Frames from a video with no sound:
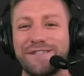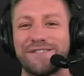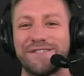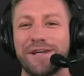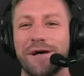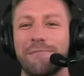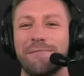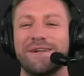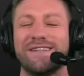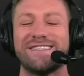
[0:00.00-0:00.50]

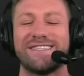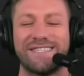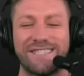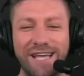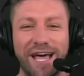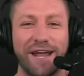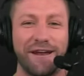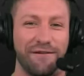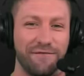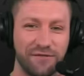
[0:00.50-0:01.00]
some
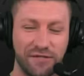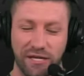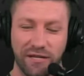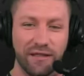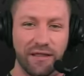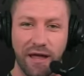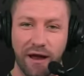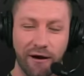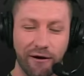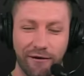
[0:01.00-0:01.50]
incentives in
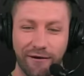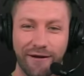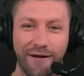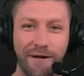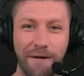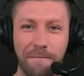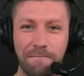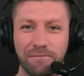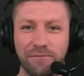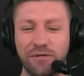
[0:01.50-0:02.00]
there.
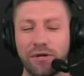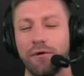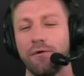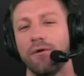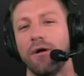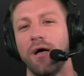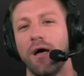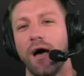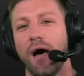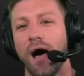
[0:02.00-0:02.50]

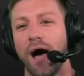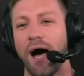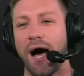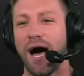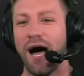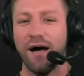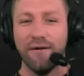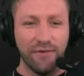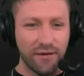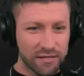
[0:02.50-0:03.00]
So
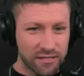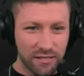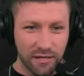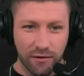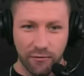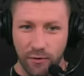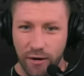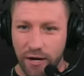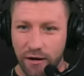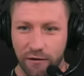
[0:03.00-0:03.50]
obviously
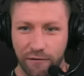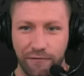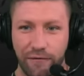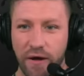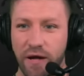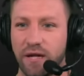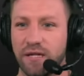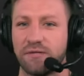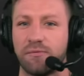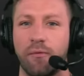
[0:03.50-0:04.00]
Raider
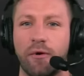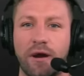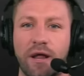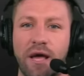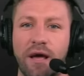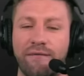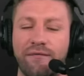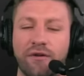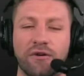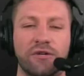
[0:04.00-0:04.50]
fans want to have their